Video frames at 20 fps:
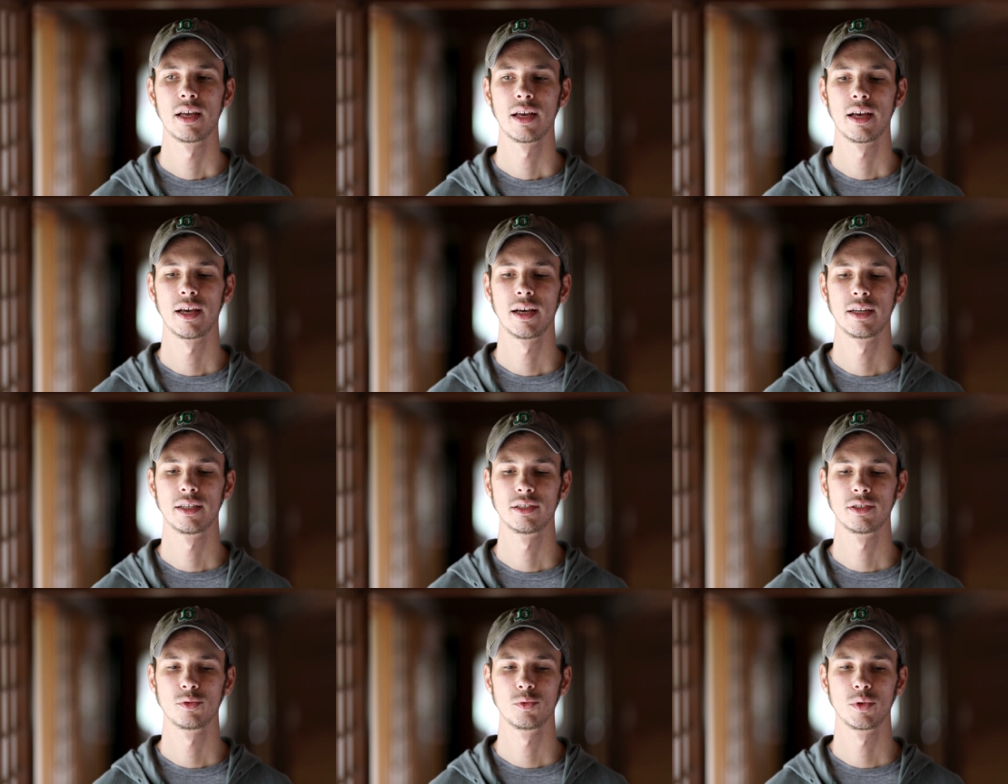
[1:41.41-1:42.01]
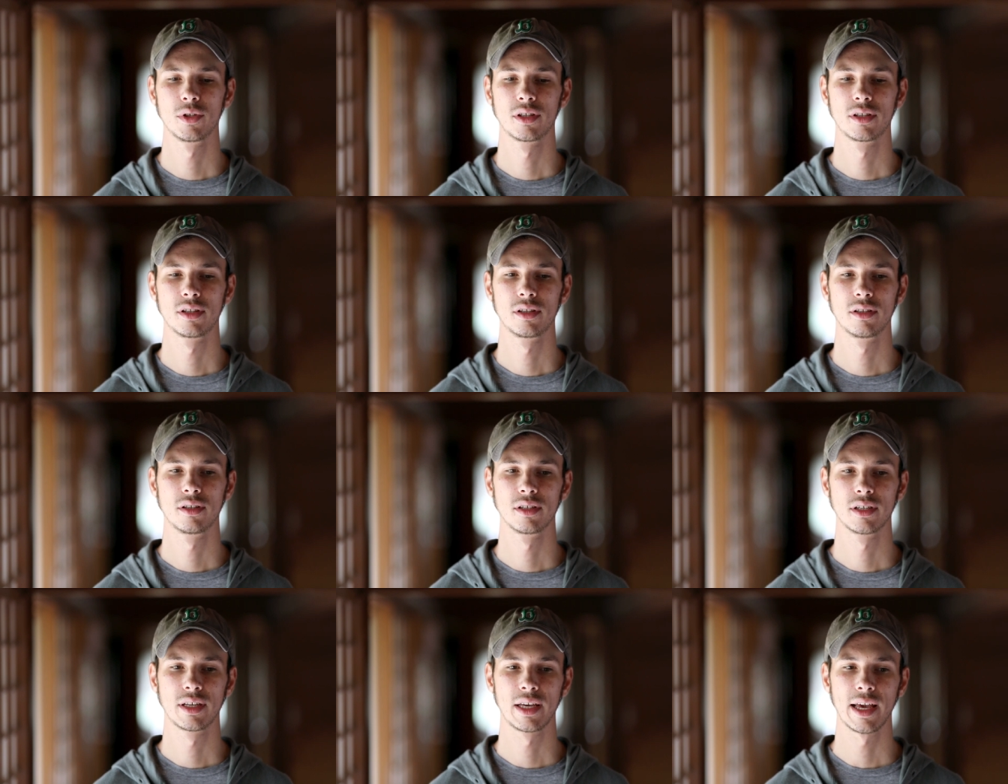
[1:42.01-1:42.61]
and with
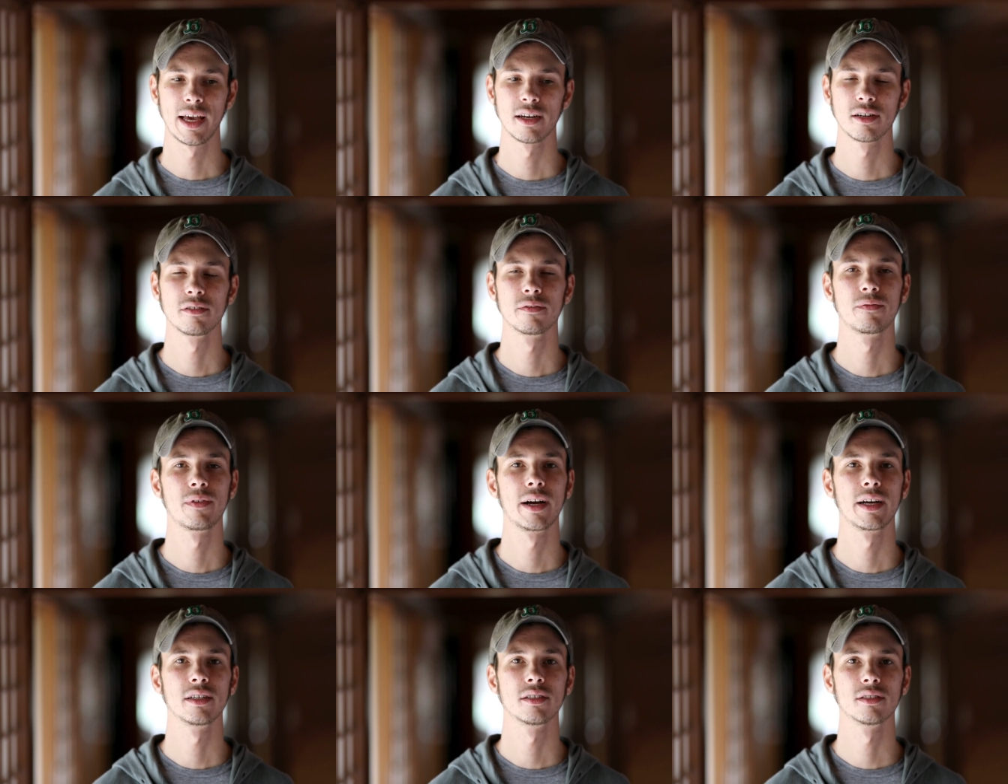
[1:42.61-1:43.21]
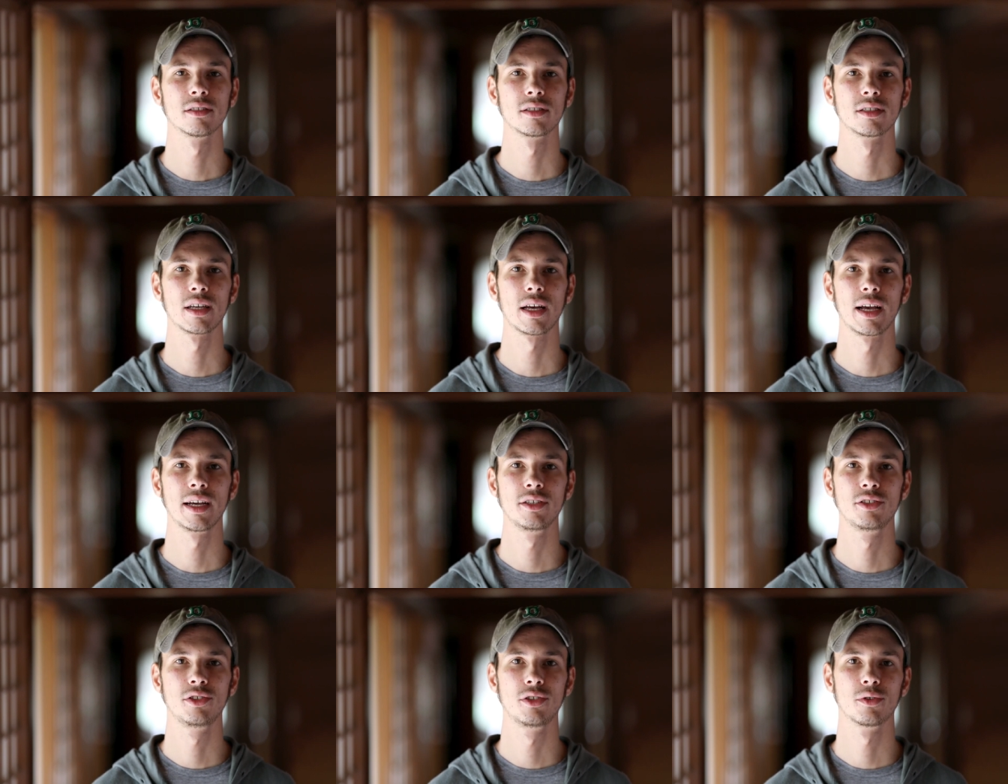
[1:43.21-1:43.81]
the Canon files
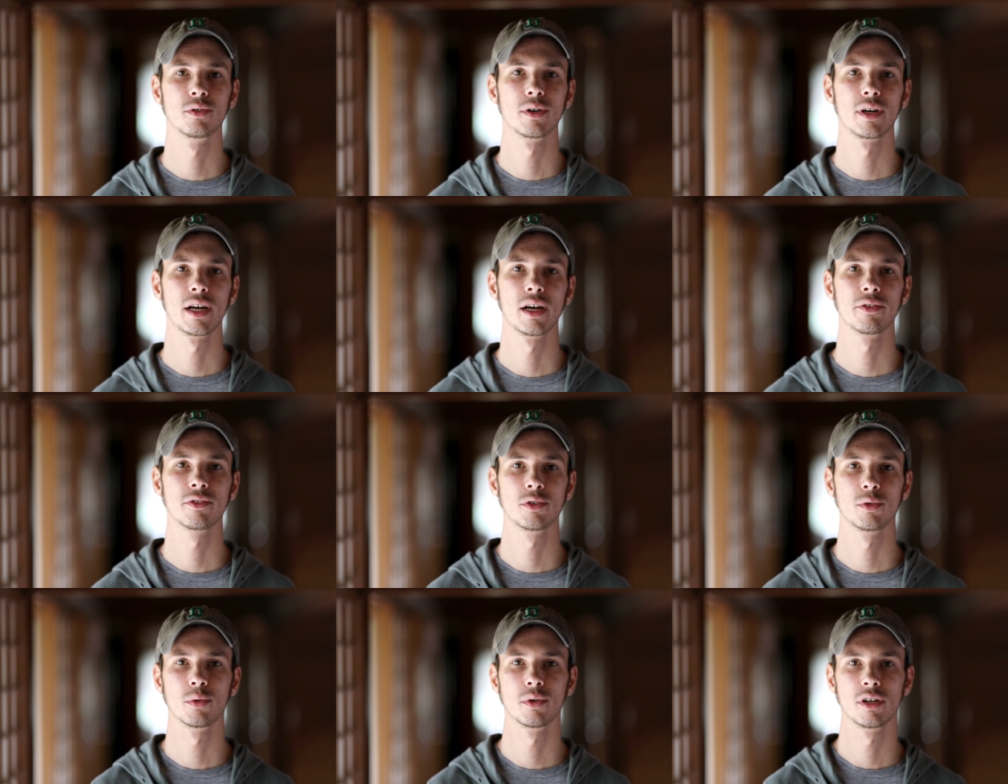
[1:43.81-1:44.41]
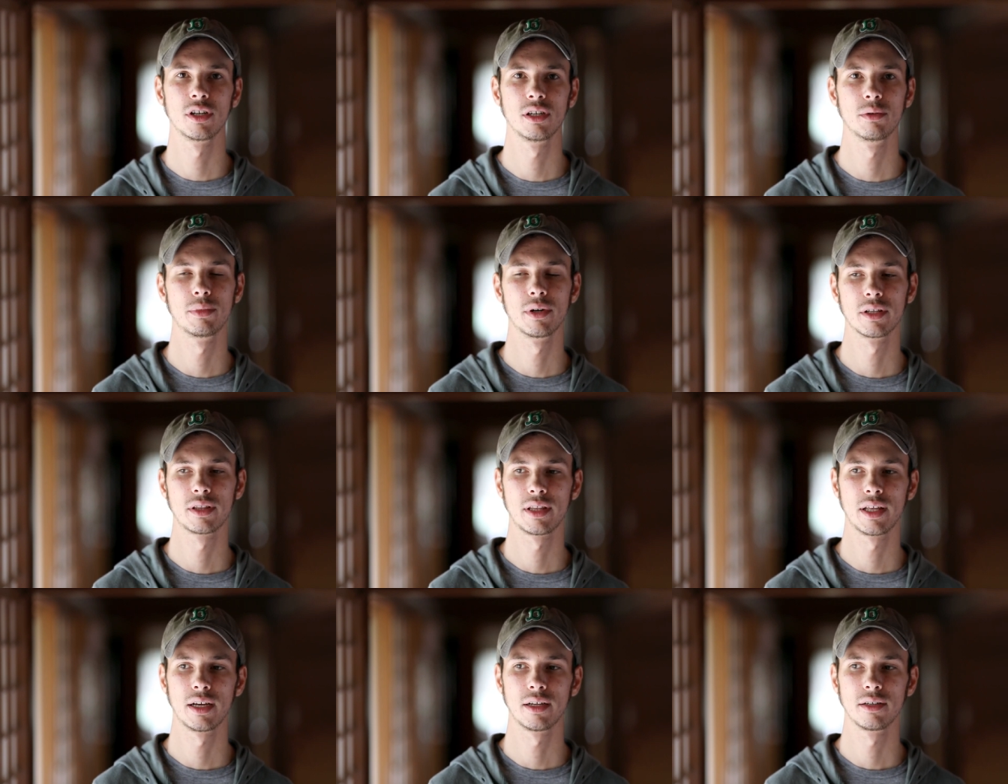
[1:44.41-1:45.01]
I don't have to worry
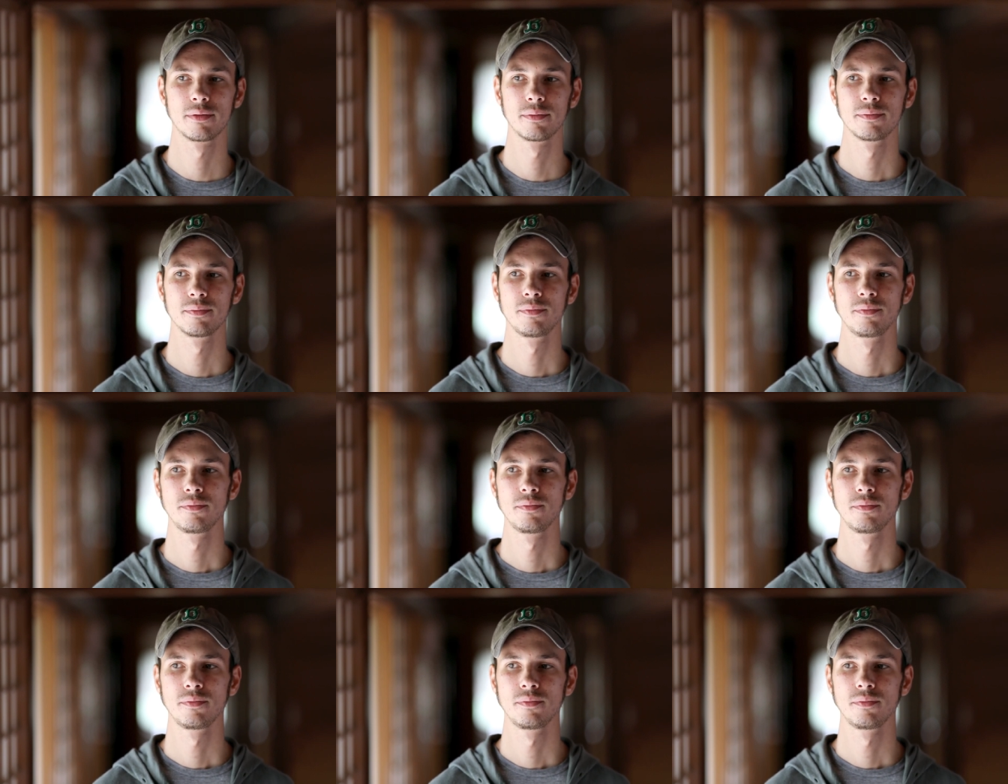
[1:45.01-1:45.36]
about that